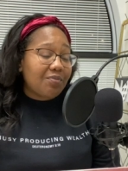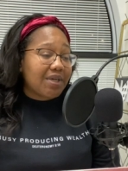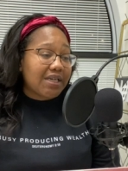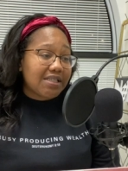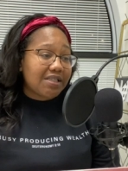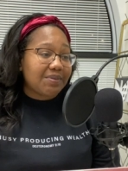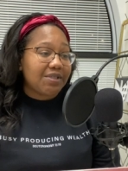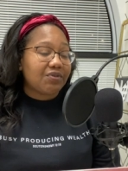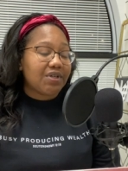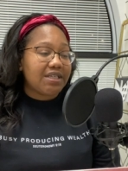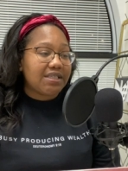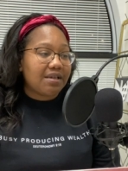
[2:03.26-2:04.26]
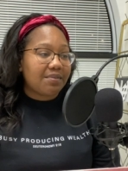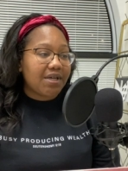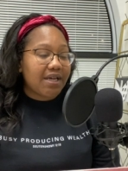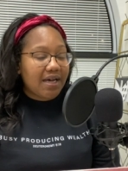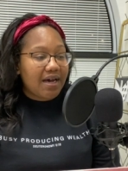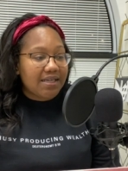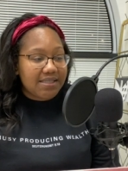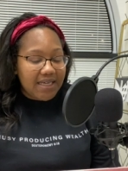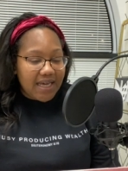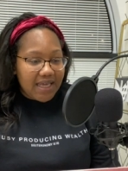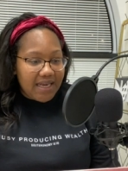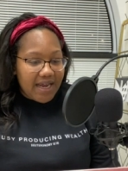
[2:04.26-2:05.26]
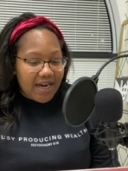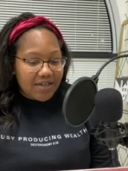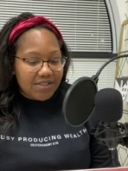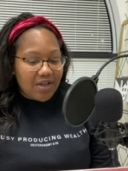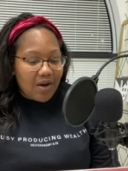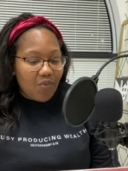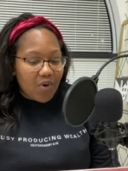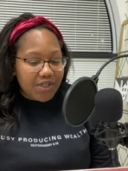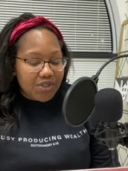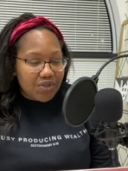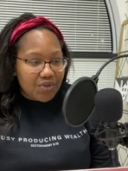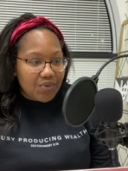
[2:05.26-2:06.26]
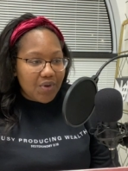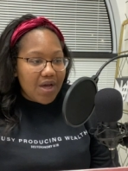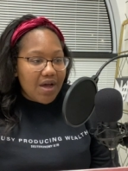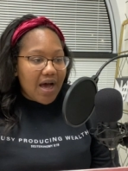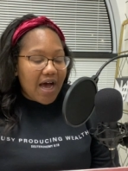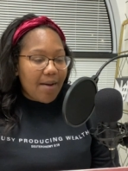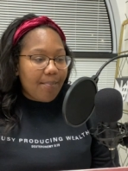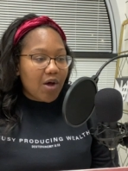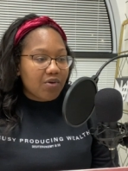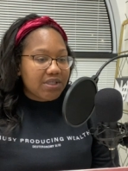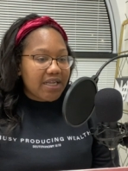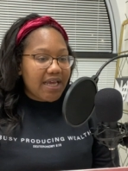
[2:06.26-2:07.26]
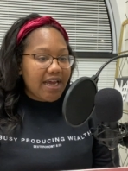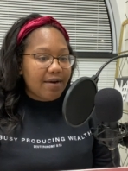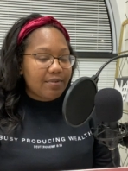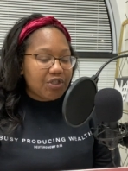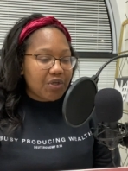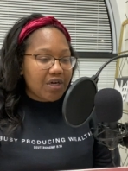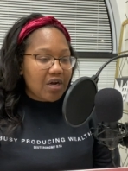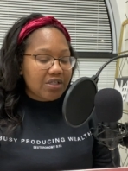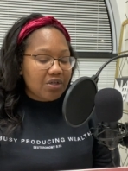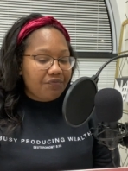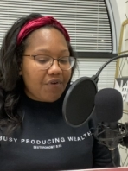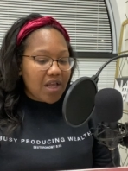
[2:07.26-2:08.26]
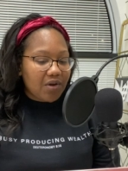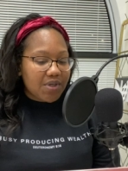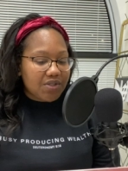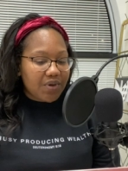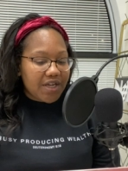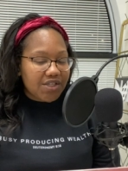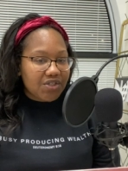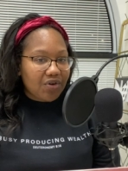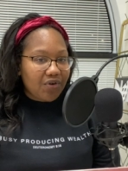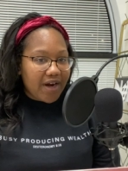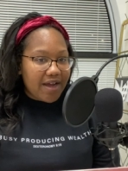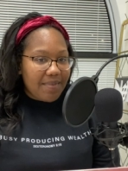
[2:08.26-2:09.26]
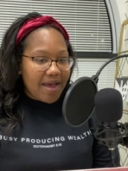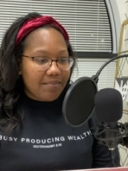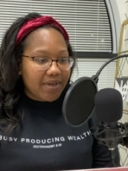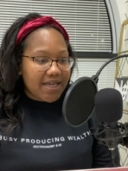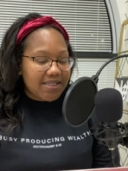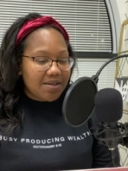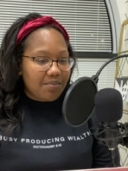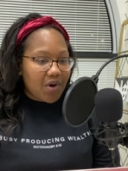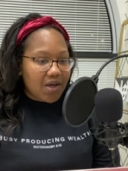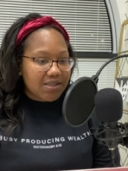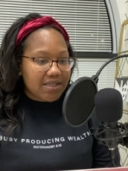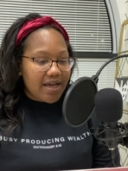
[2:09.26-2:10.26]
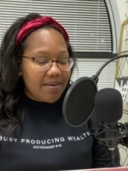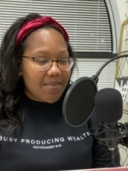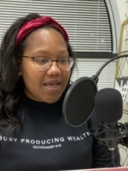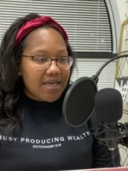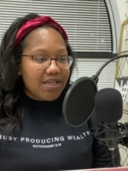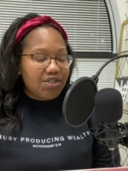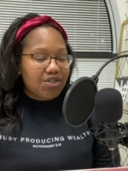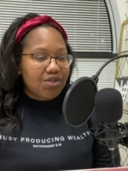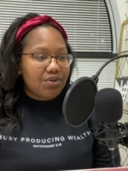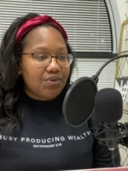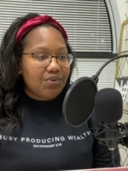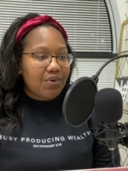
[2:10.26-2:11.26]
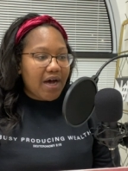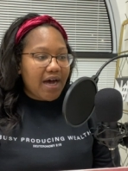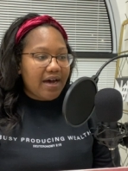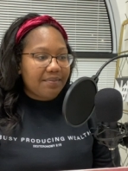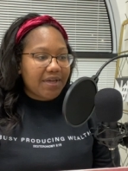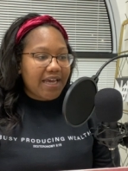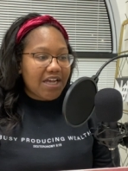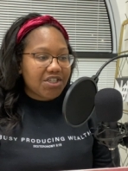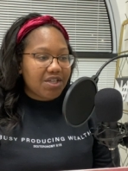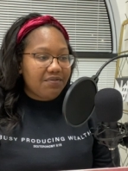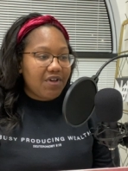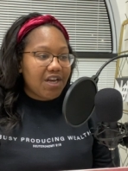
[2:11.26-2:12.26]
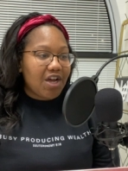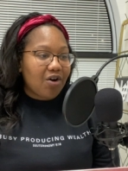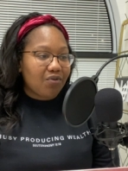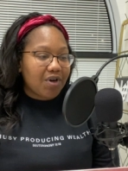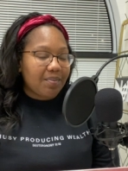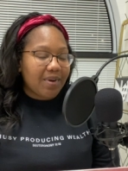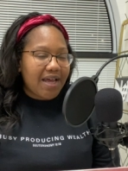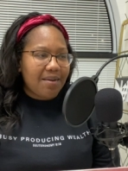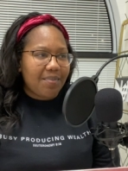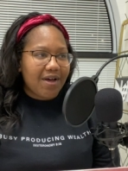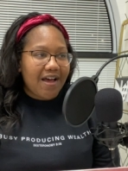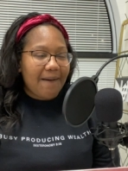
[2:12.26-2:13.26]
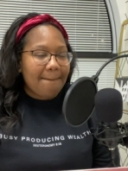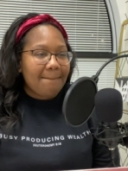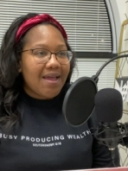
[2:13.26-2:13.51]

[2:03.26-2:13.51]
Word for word: because it was really some good content in there. So I want to post it here, but you can also follow us on Instagram at Blessed and Bossed Up to catch the video replay. But